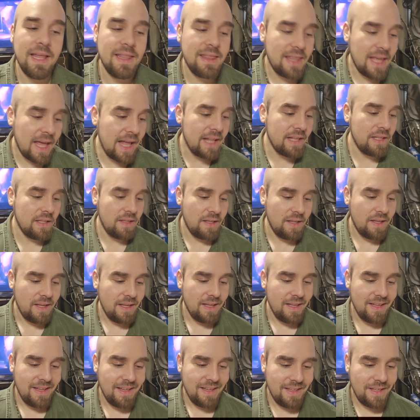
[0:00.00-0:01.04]
And then
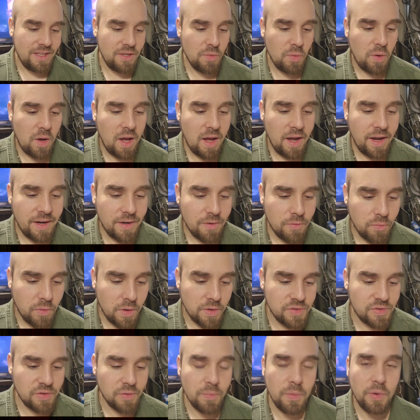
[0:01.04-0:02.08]
you hire
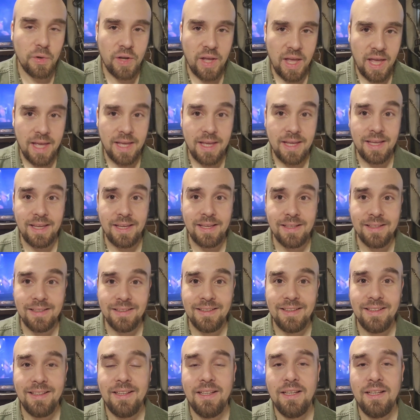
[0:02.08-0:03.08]
Russell Mulcahy,